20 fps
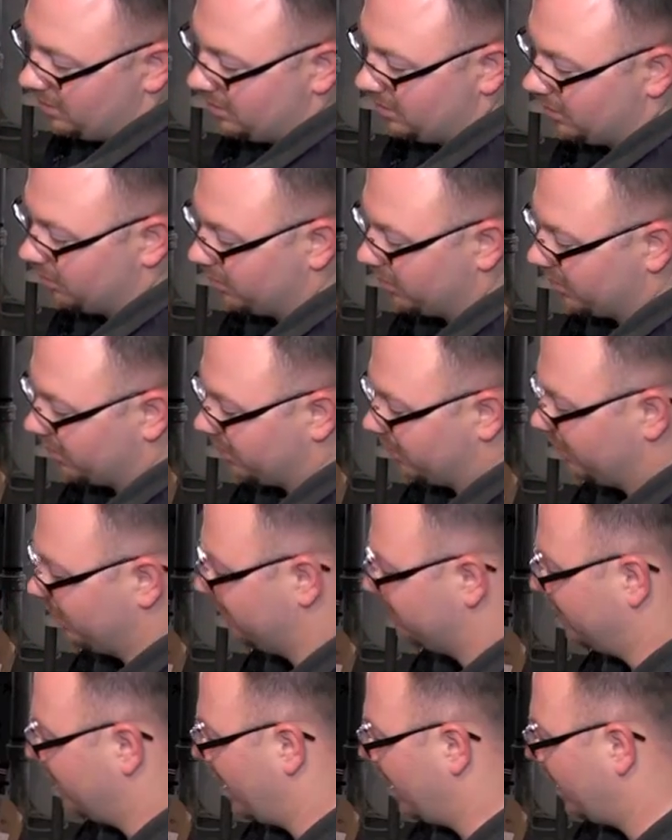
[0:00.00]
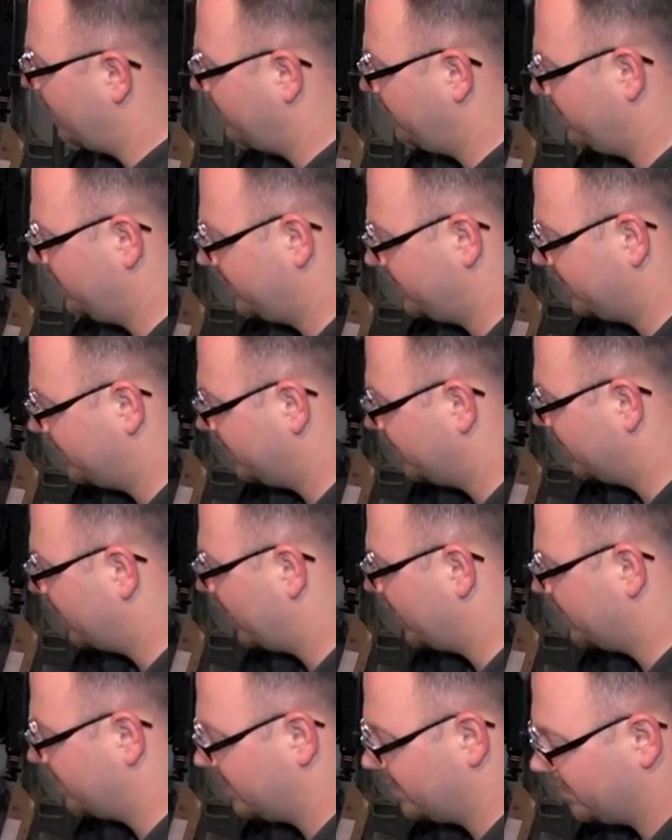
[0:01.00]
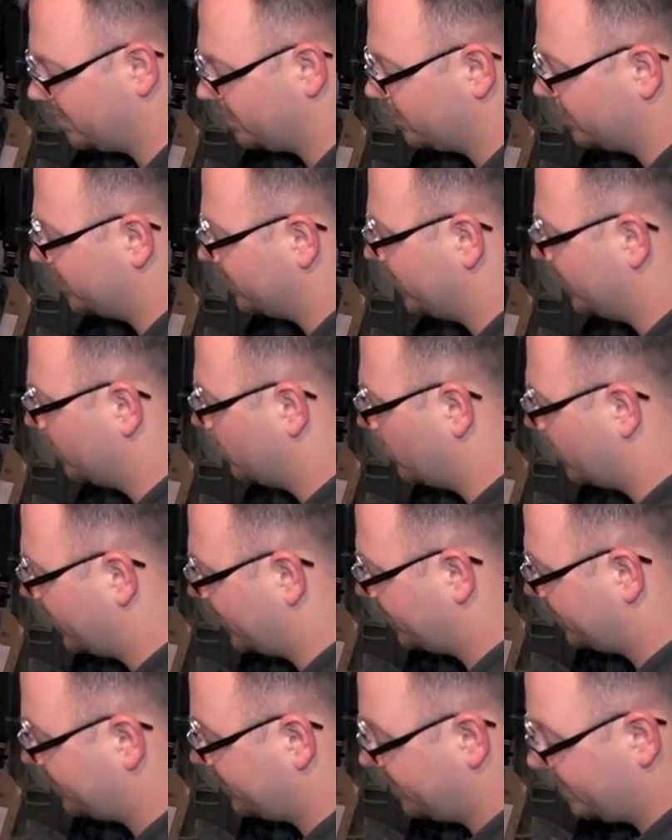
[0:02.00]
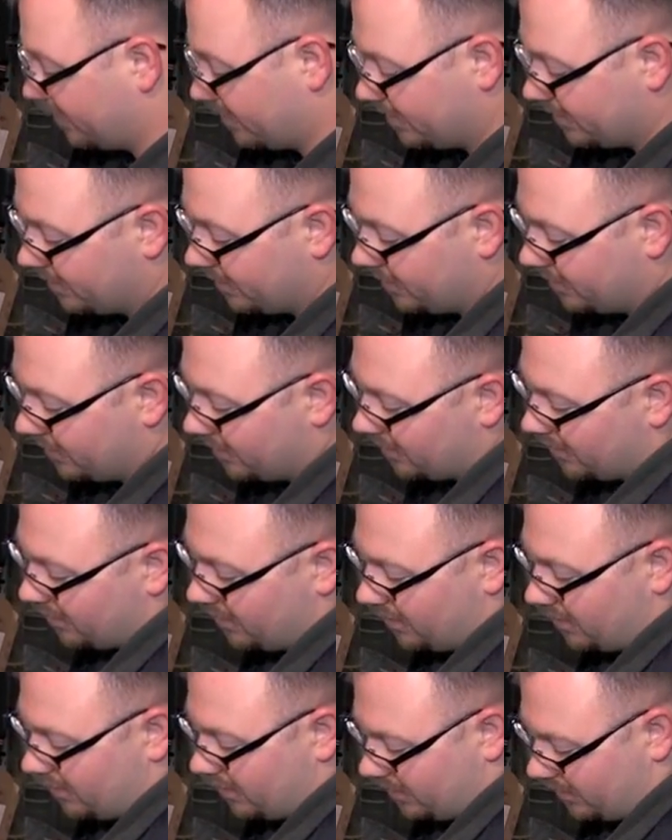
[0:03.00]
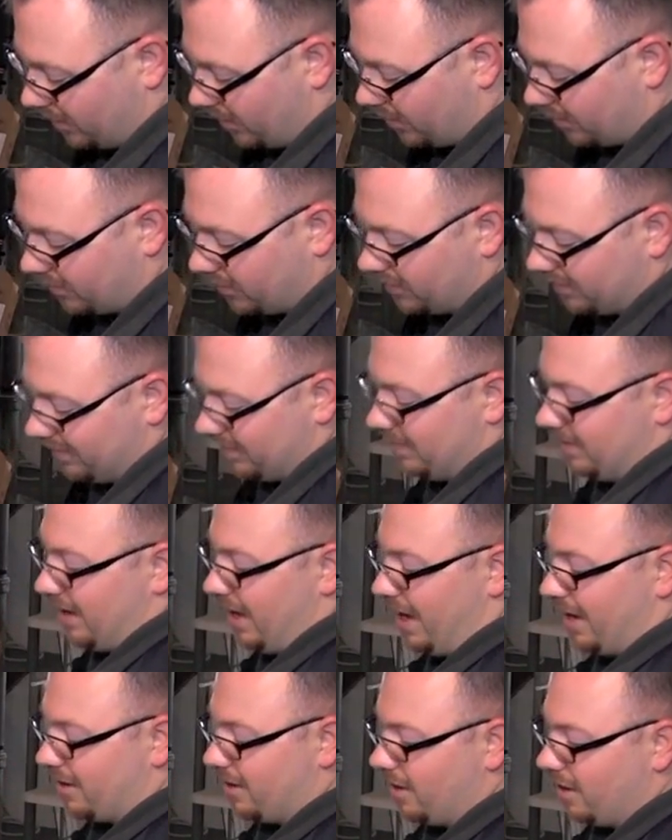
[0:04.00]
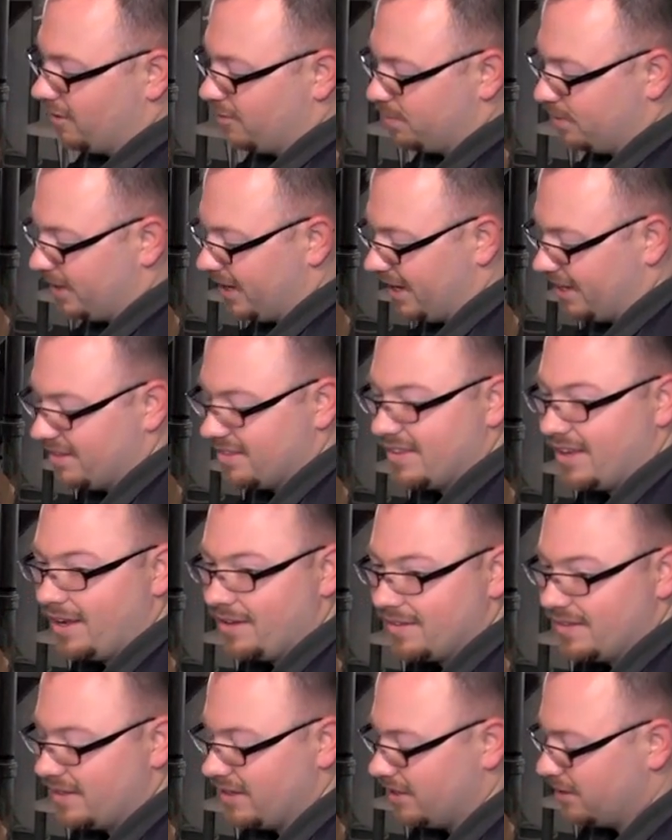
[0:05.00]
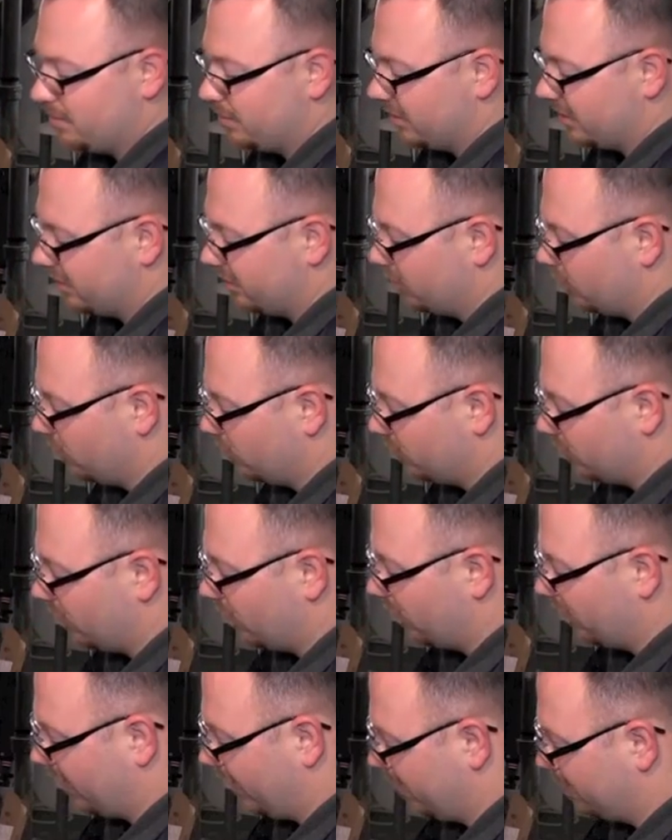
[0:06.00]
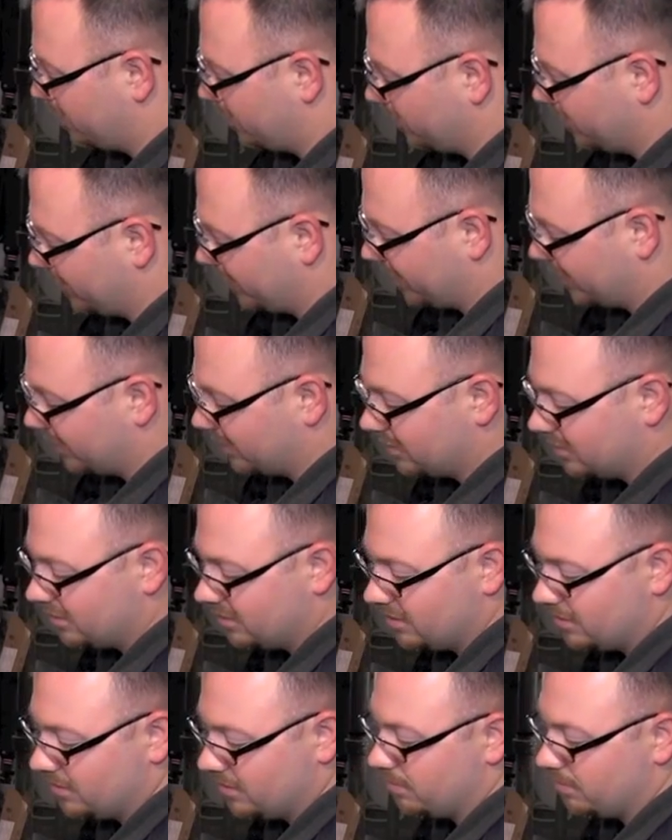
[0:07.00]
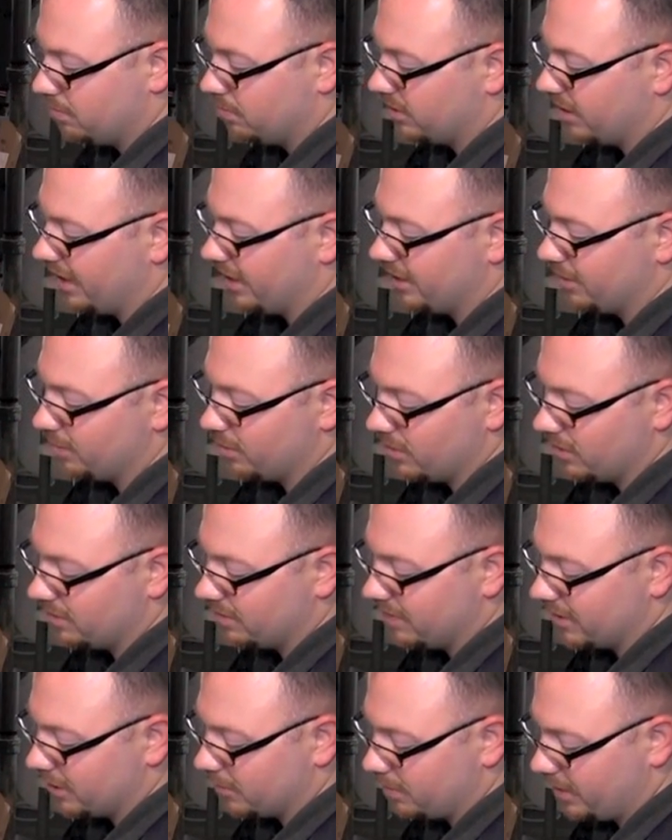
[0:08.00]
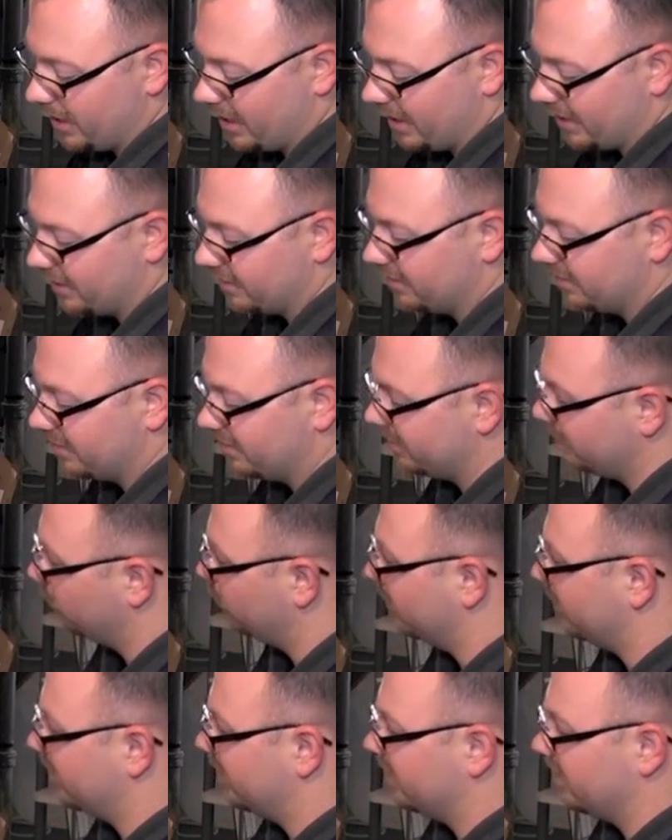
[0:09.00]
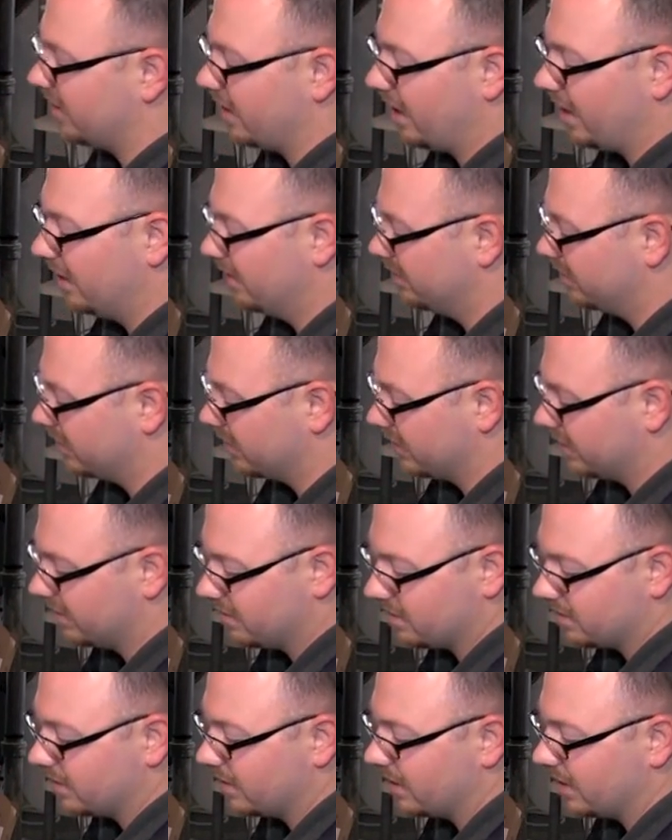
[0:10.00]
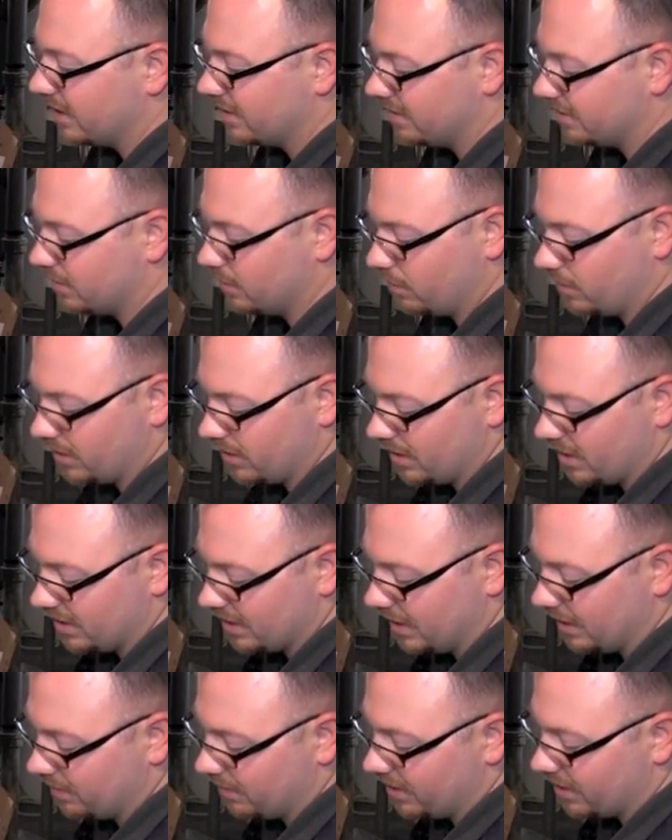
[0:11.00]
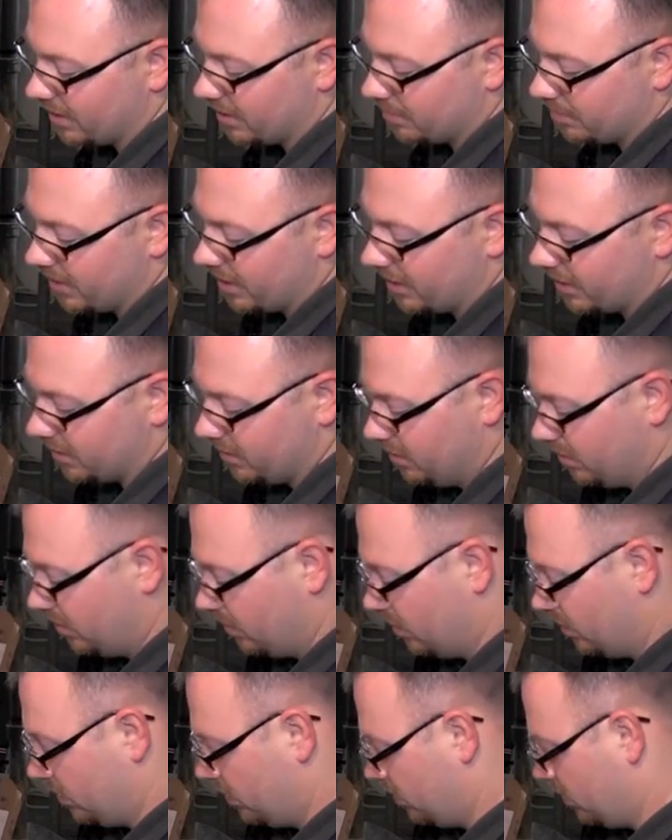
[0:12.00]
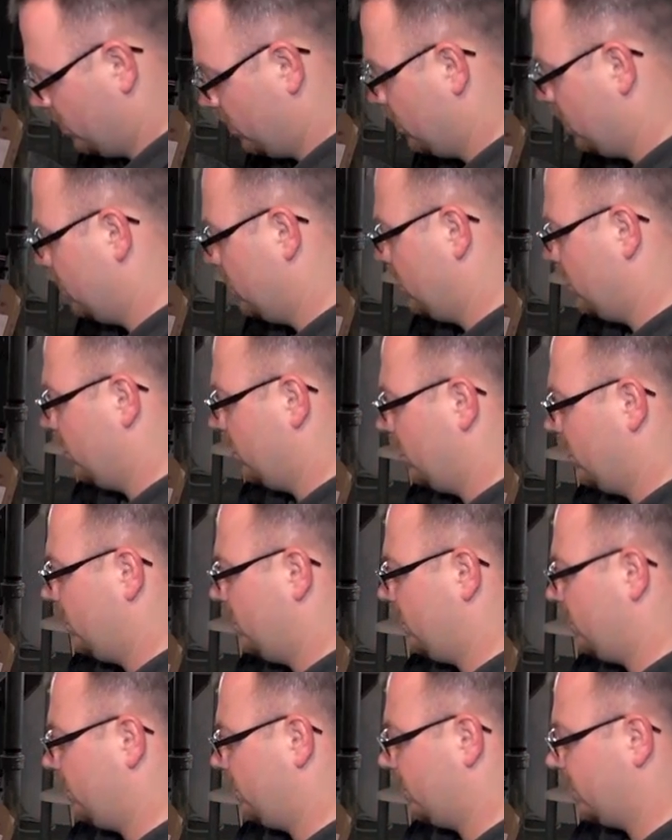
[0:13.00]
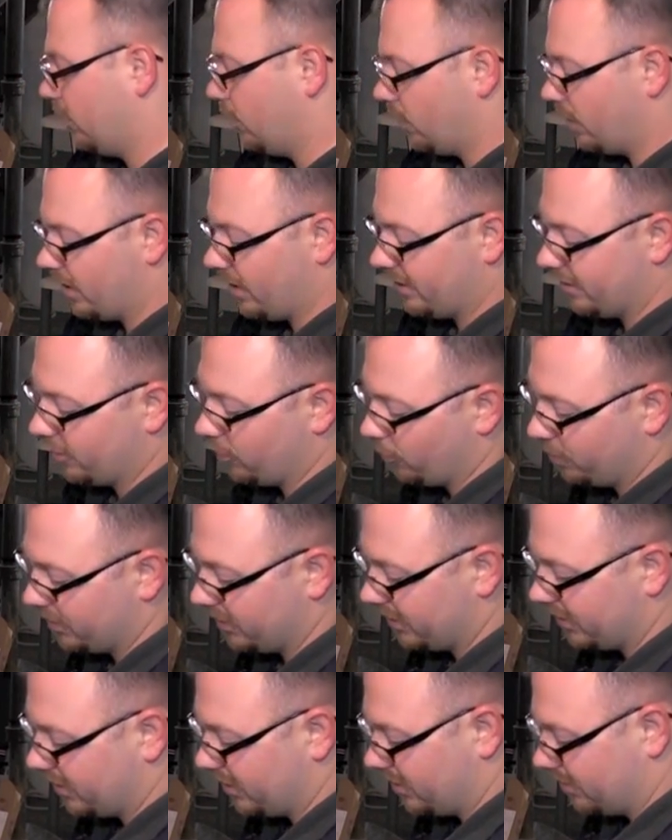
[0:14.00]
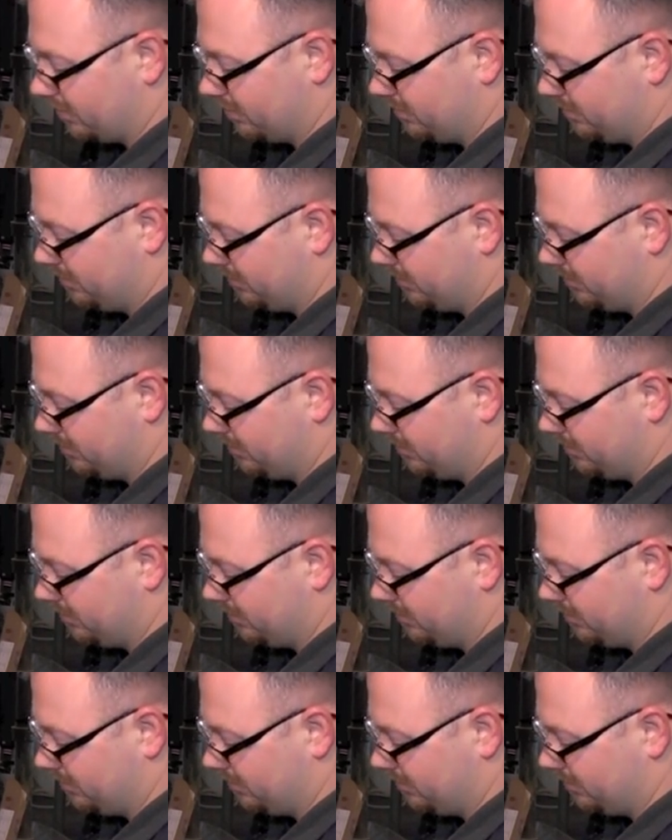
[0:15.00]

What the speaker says: Number 35 is the size this one requires. There are knockoff brands out there, but overall Aprilaire brand humidifier pad is what's designed for this, and that's the one that they recommend. So we're going to go ahead and open it up.